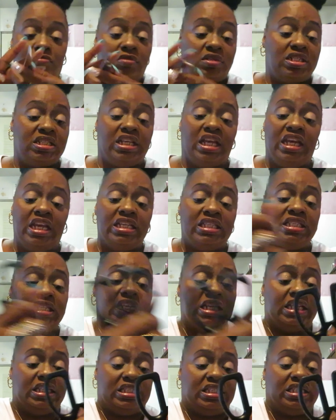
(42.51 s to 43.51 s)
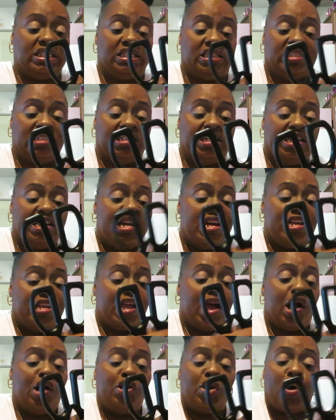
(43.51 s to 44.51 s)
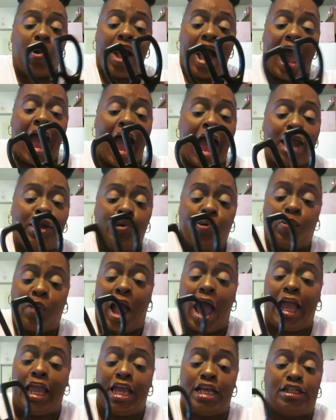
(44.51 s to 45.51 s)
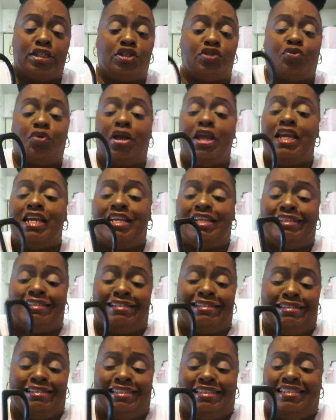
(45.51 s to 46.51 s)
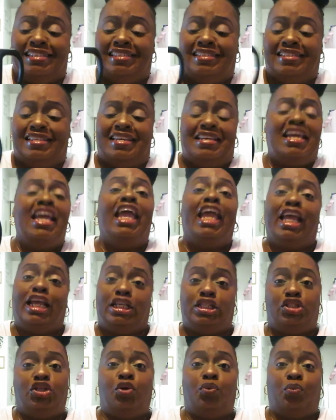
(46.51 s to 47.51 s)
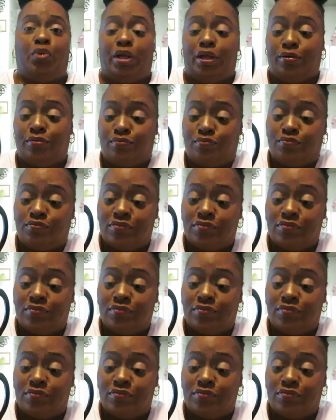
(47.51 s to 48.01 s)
Let's get into this. Y'all know how I do. I get straight uh, into it.